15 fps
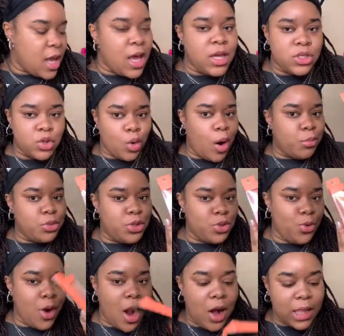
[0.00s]
so I'm
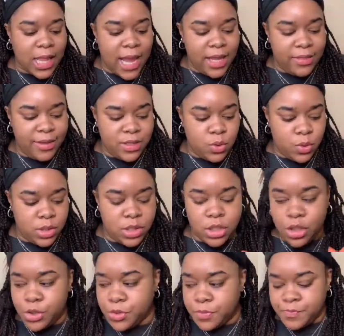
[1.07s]
sure I'll like this one
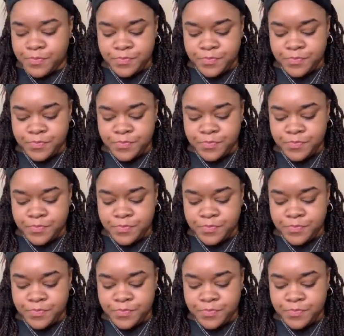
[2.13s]
too.